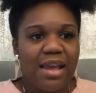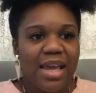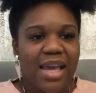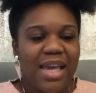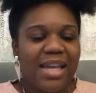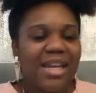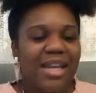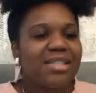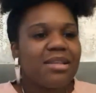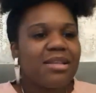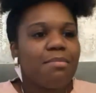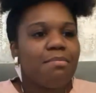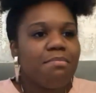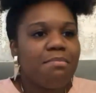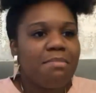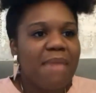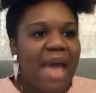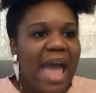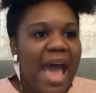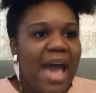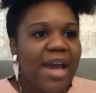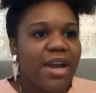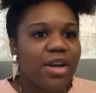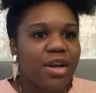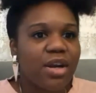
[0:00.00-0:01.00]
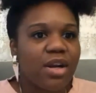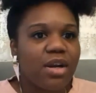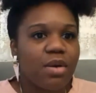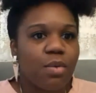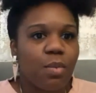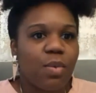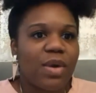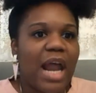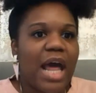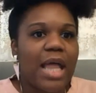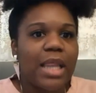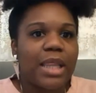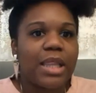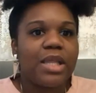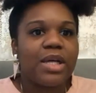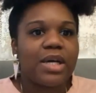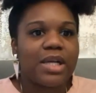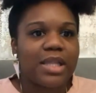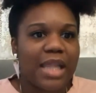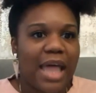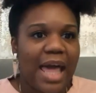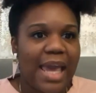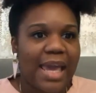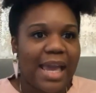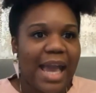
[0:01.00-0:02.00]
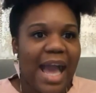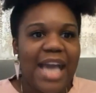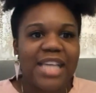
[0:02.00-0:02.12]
It doesn't matter what I look like.